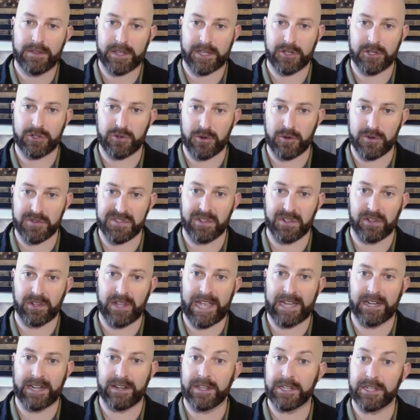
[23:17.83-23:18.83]
that controls the
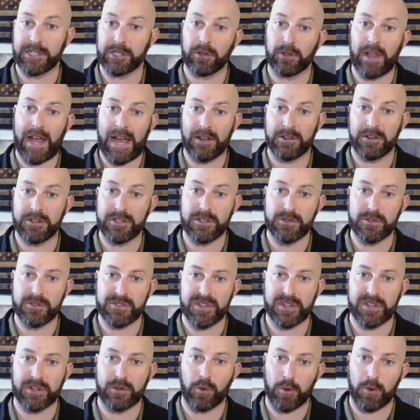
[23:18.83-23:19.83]
land, and then you're allowed to
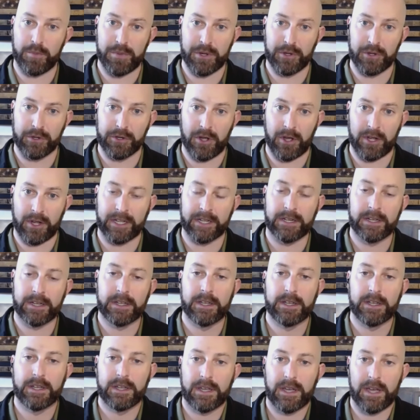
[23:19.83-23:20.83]
use it or build on it
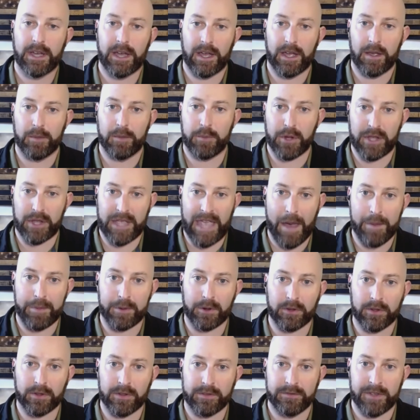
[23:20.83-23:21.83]
and put
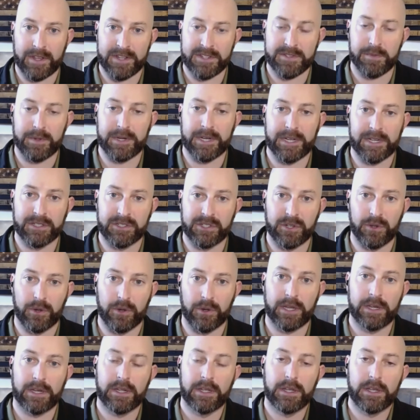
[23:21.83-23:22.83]
capital investment into
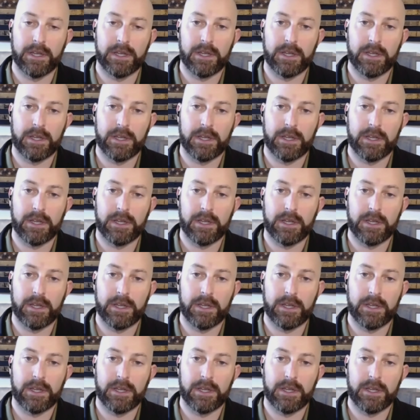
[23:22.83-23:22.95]
it.